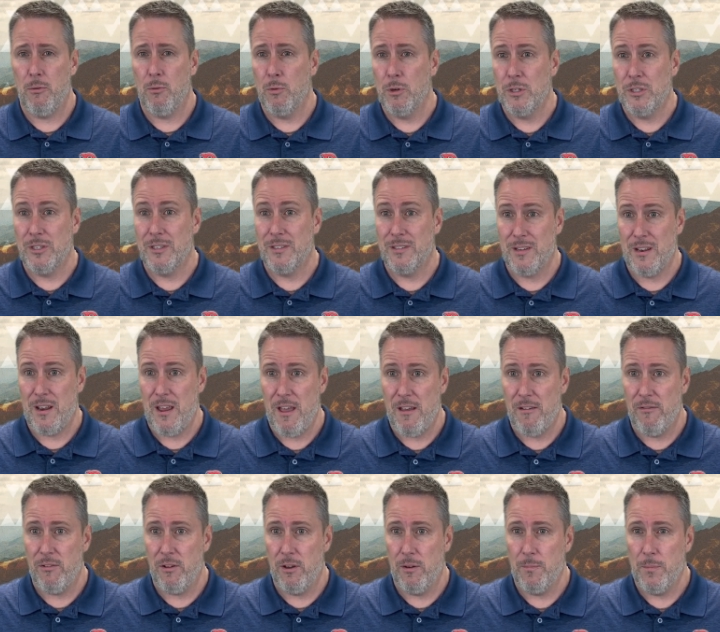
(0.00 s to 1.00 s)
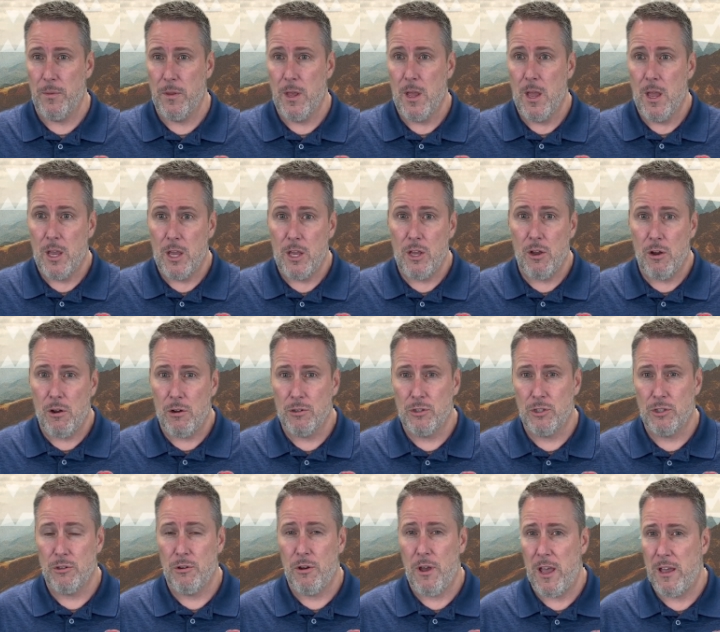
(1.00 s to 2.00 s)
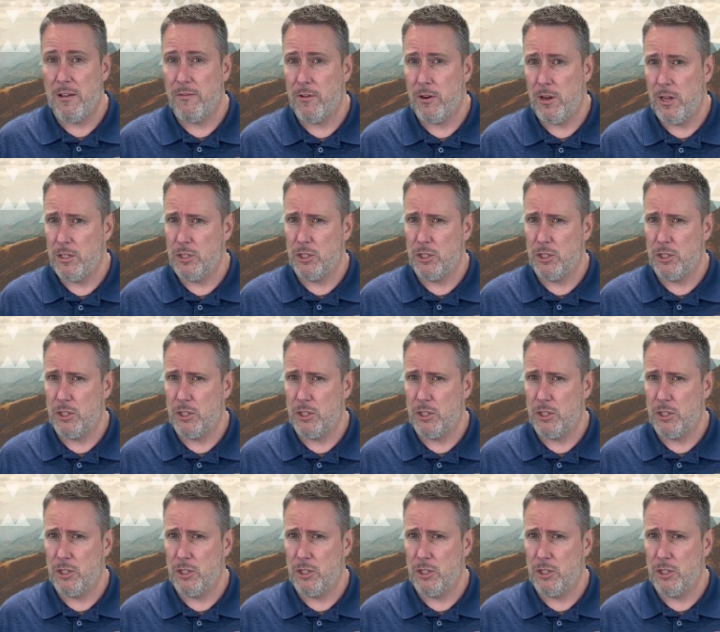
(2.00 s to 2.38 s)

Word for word: which is in heaven, he also having a